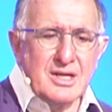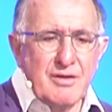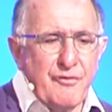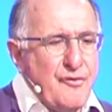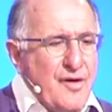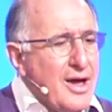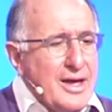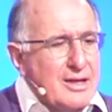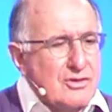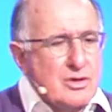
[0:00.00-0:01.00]
in the
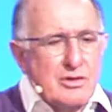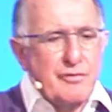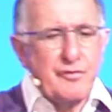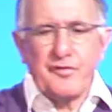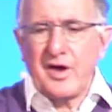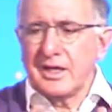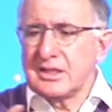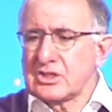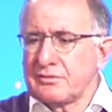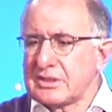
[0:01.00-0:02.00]
fire, you know, the
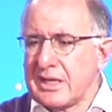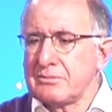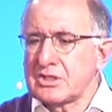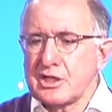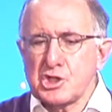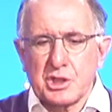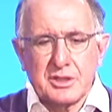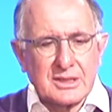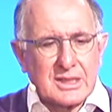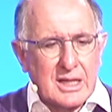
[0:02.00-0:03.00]
fires of temptation
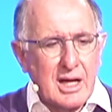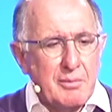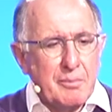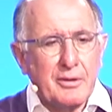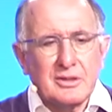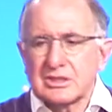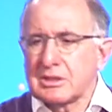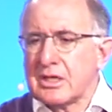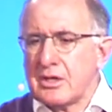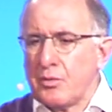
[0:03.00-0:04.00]
that come upon us
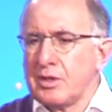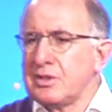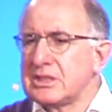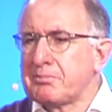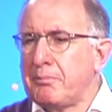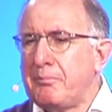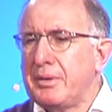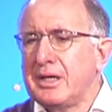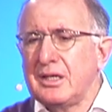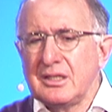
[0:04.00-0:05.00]
when we
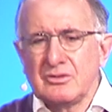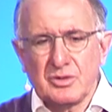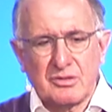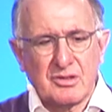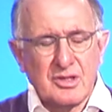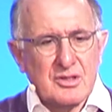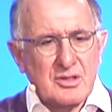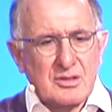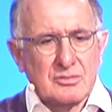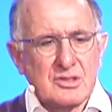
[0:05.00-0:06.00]
burn with,
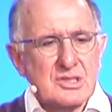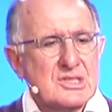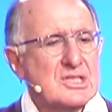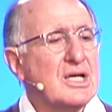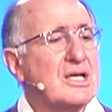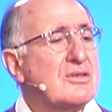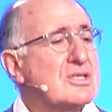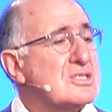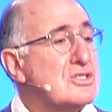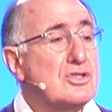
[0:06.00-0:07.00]
with desire that
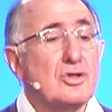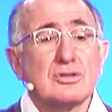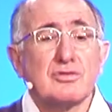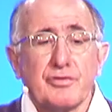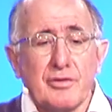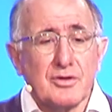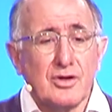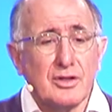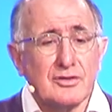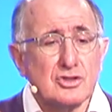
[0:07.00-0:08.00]
is not from
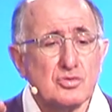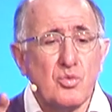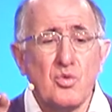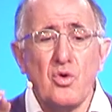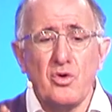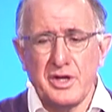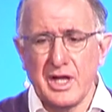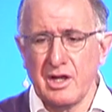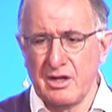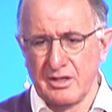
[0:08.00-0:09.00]
God. There's
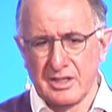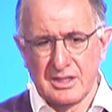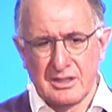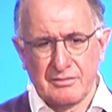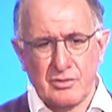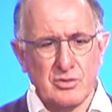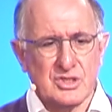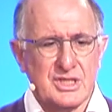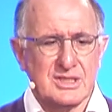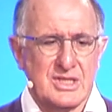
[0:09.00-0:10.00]
warning. Of course,
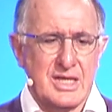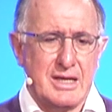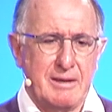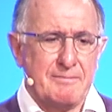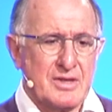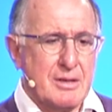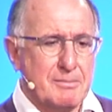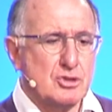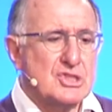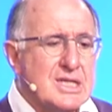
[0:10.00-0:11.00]
He is there.
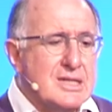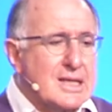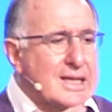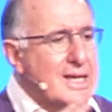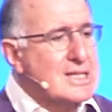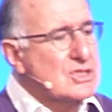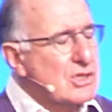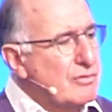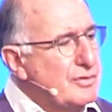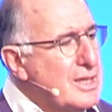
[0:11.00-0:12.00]
But you see, in the case
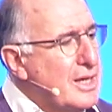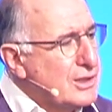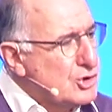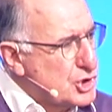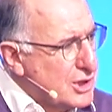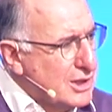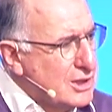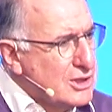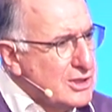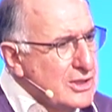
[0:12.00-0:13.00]
of Elijah,
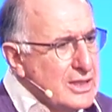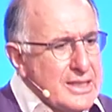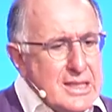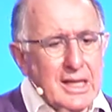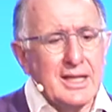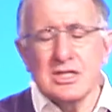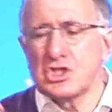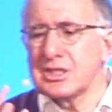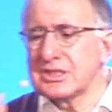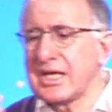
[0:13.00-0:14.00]

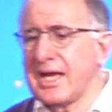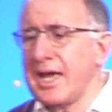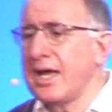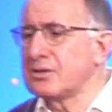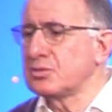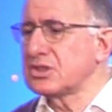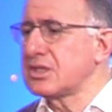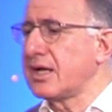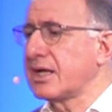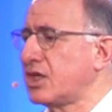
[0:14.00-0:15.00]
Elijah's head was like